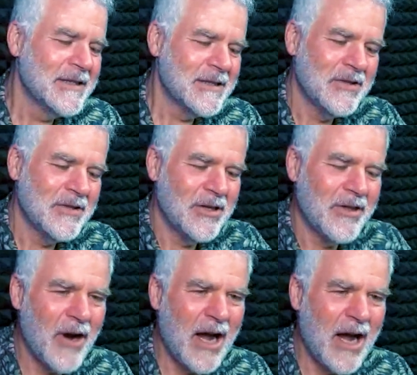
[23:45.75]
So so
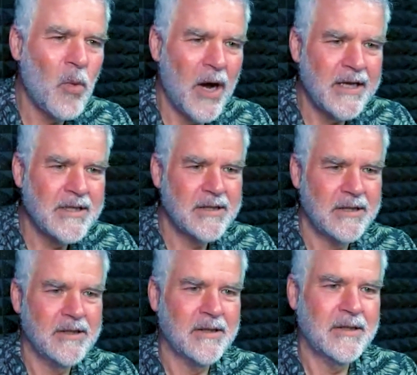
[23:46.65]
there are ways
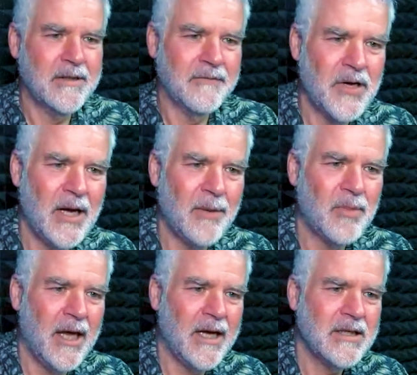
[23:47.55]
to to free up
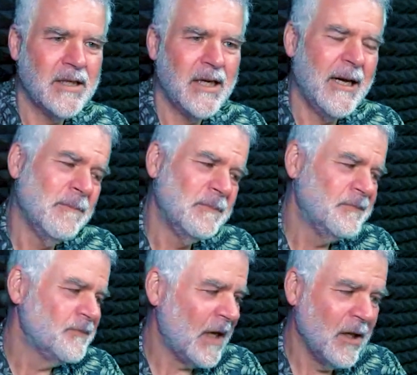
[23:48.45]
cash. Um, yep.
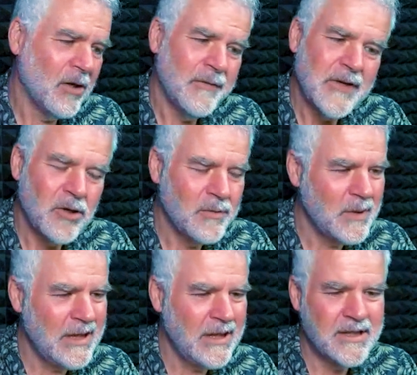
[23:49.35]
A lot of it could
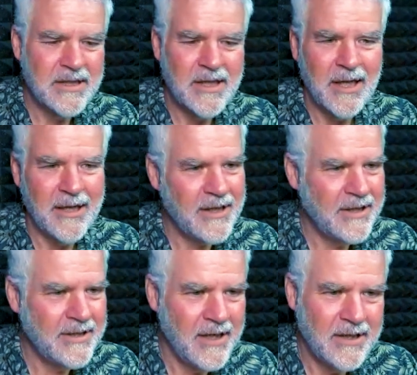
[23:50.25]
be just
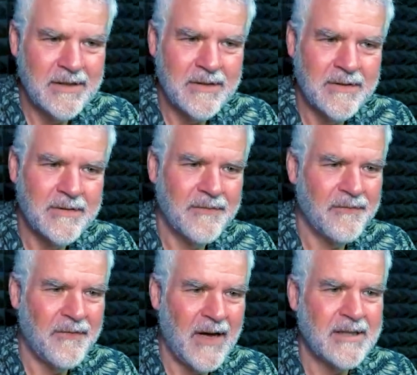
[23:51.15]
collecting debtors
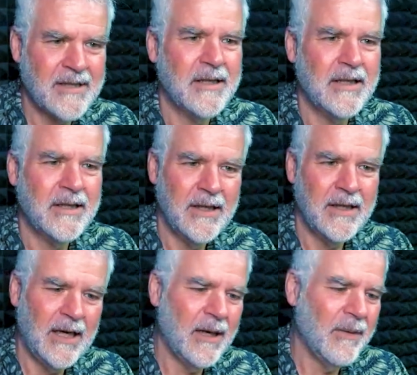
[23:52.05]
faster.
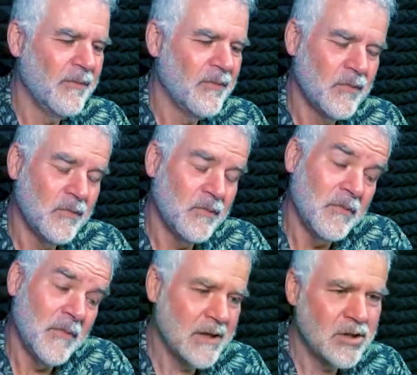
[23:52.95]
Um,
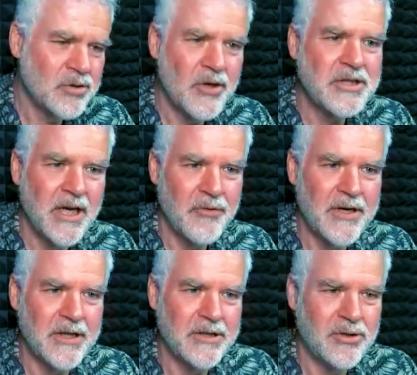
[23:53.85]
you know, stretching
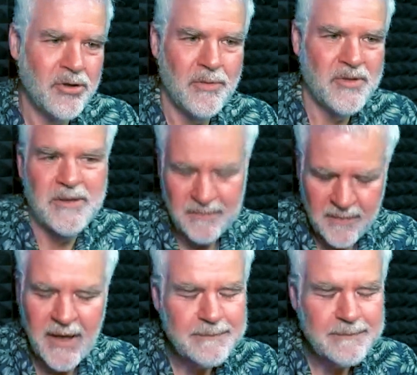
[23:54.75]
credit terms.
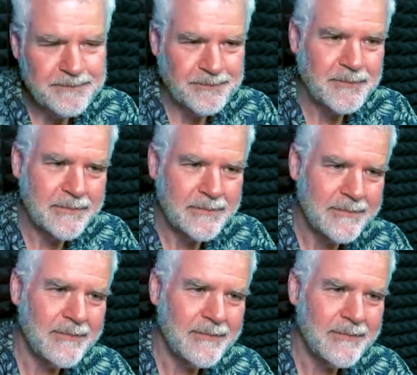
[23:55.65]
Yeah. Hmm.